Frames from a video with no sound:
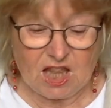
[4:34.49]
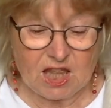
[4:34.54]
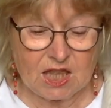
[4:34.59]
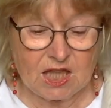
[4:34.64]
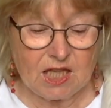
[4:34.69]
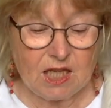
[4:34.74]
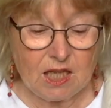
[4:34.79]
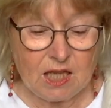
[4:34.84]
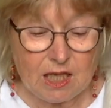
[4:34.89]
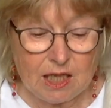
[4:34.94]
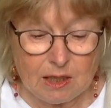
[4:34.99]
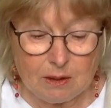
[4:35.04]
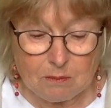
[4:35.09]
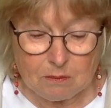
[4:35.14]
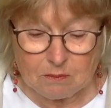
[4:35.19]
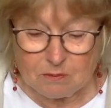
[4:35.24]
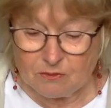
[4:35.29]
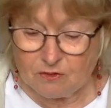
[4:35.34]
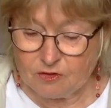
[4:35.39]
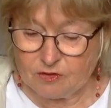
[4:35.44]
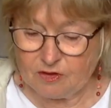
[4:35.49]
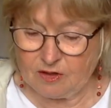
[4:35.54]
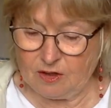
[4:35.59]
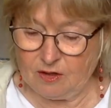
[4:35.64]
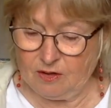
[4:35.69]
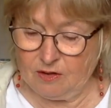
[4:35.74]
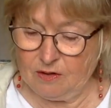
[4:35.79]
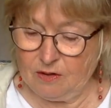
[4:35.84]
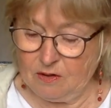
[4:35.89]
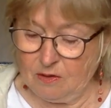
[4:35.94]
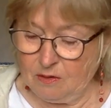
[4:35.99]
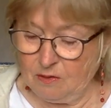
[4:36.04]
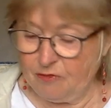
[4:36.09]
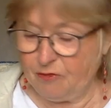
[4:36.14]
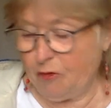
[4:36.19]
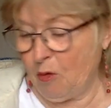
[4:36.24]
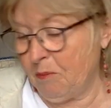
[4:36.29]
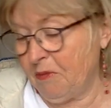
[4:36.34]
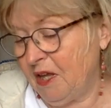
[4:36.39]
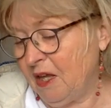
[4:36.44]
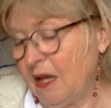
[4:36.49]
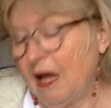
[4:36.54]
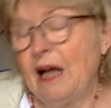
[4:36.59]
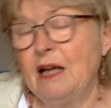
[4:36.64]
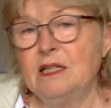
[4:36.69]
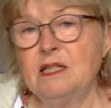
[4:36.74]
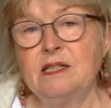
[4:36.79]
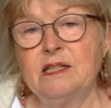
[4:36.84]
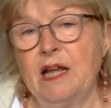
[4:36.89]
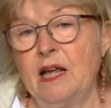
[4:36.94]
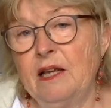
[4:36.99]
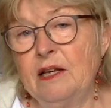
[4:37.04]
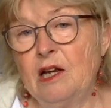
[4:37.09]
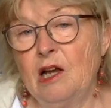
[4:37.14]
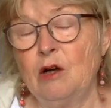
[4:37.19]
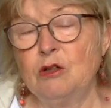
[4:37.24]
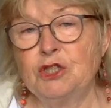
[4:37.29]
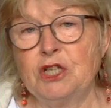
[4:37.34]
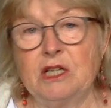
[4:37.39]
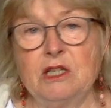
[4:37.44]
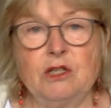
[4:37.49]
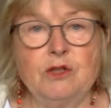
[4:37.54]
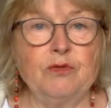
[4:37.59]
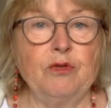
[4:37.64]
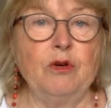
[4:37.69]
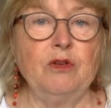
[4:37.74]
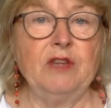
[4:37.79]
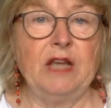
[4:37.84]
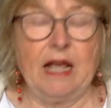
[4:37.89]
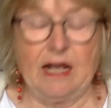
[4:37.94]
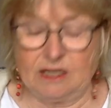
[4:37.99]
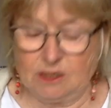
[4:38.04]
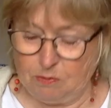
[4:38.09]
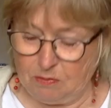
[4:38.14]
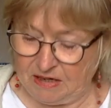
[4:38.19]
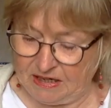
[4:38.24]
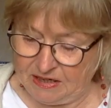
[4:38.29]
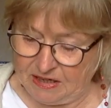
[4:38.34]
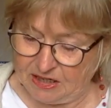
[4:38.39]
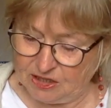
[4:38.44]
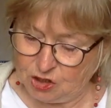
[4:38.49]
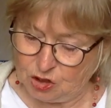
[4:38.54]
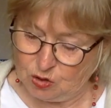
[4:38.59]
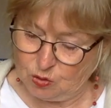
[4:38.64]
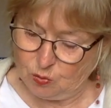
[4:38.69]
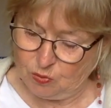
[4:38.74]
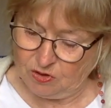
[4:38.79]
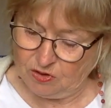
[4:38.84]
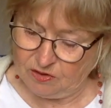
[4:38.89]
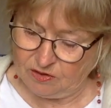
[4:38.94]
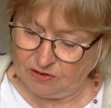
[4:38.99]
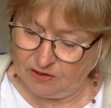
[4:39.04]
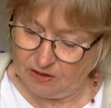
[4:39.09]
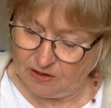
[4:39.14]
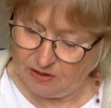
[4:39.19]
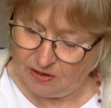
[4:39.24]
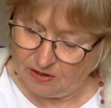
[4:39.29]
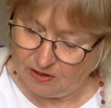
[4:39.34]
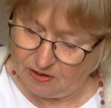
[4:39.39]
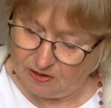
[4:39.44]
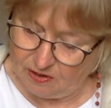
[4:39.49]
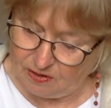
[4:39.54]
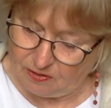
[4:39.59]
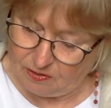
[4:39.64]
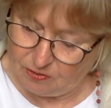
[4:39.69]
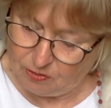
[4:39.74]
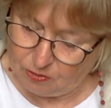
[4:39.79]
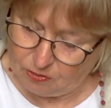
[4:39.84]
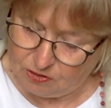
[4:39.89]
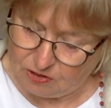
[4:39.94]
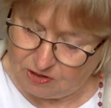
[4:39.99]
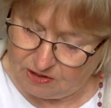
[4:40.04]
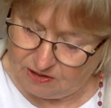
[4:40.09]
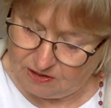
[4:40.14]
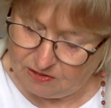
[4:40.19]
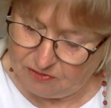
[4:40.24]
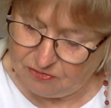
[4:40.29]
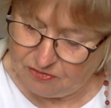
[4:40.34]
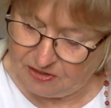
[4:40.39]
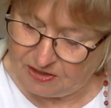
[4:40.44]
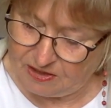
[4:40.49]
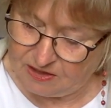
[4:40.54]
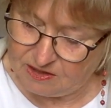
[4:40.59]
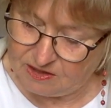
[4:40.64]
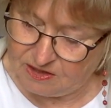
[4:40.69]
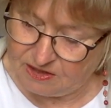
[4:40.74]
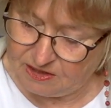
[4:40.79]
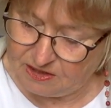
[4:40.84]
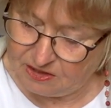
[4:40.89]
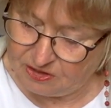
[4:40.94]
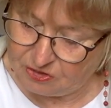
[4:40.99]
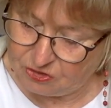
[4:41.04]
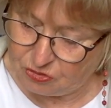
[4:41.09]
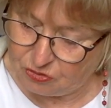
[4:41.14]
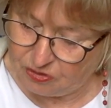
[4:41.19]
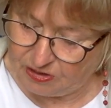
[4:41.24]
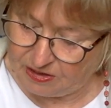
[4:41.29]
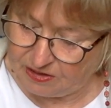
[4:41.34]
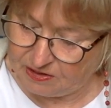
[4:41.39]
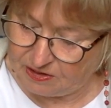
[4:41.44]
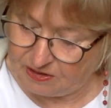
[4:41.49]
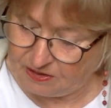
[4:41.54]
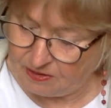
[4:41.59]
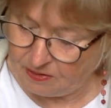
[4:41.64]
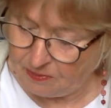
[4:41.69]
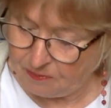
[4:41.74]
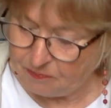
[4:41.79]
themes. Uh, for me, I stay now just for the explanation with uh, those little figures sitting together.